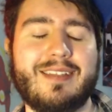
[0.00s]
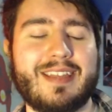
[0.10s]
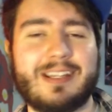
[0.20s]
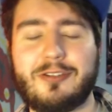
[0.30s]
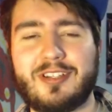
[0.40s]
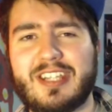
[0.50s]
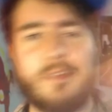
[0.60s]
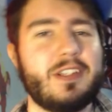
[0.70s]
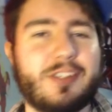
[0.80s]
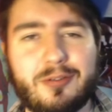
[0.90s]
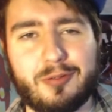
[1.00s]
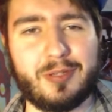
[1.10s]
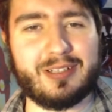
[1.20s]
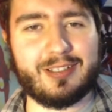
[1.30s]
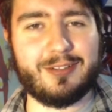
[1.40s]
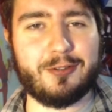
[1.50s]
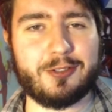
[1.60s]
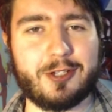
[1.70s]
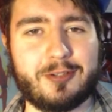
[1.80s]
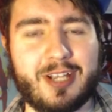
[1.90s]
that you could definitely do a weekly news
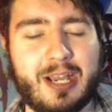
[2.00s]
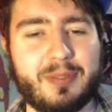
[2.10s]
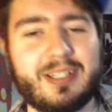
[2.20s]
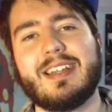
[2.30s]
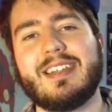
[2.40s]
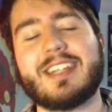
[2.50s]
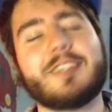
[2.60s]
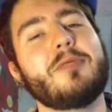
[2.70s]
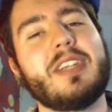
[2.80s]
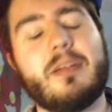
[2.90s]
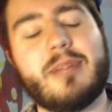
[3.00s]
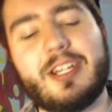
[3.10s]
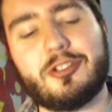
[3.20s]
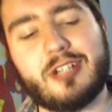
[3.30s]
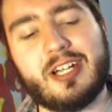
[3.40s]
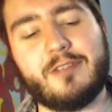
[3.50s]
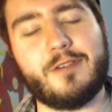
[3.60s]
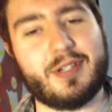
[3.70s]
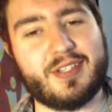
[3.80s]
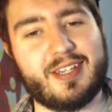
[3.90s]
show topic. Next week, I might try
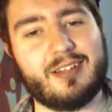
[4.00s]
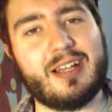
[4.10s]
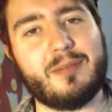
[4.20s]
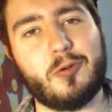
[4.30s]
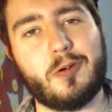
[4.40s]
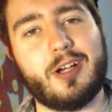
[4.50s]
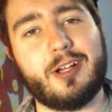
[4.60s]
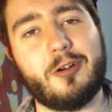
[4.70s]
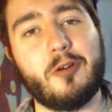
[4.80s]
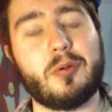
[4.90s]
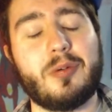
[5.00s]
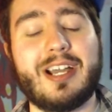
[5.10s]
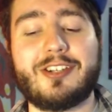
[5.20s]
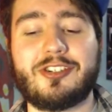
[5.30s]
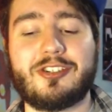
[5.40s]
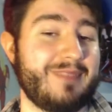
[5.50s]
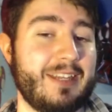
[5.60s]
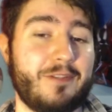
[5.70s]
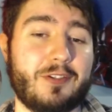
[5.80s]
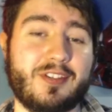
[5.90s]
focusing a lot more on Overwatch.
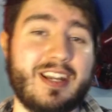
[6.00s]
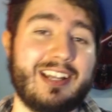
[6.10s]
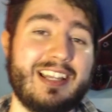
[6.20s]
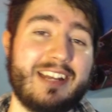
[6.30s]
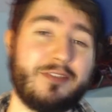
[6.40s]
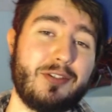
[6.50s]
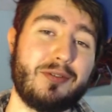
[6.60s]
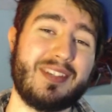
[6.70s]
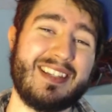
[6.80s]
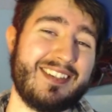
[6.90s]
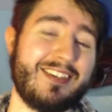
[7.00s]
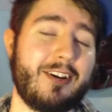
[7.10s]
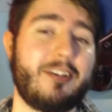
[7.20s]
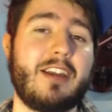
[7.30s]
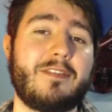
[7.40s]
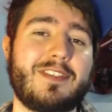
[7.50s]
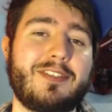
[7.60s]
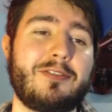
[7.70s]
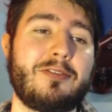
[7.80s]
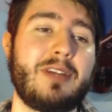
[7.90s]
If there's not a lot of news in StarCraft
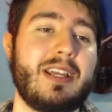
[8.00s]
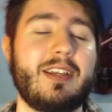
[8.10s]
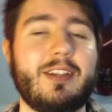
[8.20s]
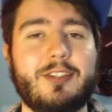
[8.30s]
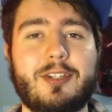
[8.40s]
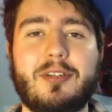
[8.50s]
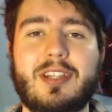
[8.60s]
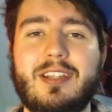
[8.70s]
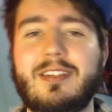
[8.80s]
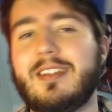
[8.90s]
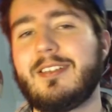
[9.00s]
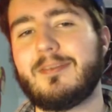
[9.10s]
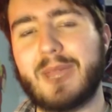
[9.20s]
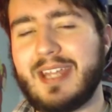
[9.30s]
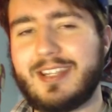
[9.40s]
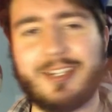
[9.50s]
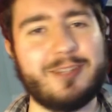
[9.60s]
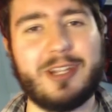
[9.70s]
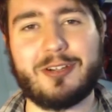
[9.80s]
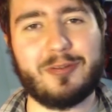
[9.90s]
2, tune in, pay
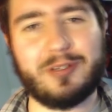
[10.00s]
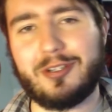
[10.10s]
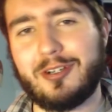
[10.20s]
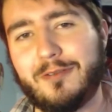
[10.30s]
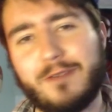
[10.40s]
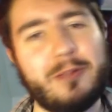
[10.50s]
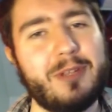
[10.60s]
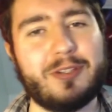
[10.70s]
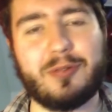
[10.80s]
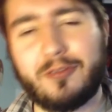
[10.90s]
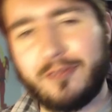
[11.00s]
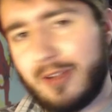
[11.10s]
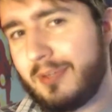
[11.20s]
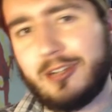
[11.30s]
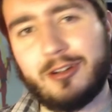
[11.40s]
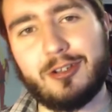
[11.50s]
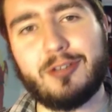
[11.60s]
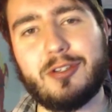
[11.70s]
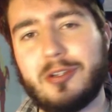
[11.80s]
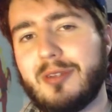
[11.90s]
attention to me on Twitter, you know, follow me on Twitter, follow me here on
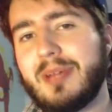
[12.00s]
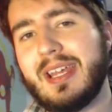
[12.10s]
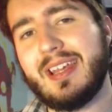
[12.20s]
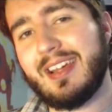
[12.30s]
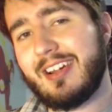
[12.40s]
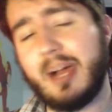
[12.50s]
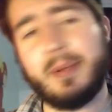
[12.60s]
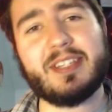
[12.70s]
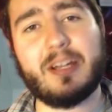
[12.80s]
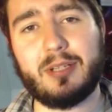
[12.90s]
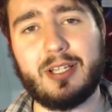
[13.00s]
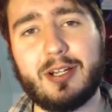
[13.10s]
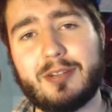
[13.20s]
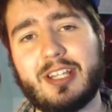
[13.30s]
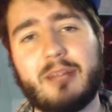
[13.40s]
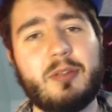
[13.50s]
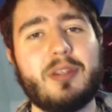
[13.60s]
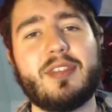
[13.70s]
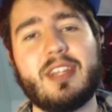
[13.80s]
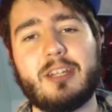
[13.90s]
YouTube. Comment down below, tell me
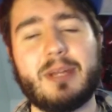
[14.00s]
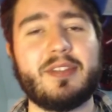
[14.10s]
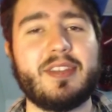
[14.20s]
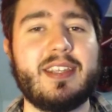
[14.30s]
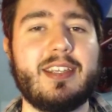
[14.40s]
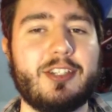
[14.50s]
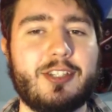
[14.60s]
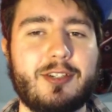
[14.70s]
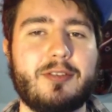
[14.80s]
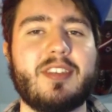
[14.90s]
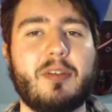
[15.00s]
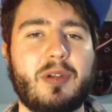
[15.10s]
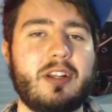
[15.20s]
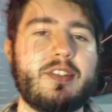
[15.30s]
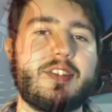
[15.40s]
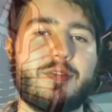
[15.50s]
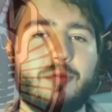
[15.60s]
what you think about the issues that went on this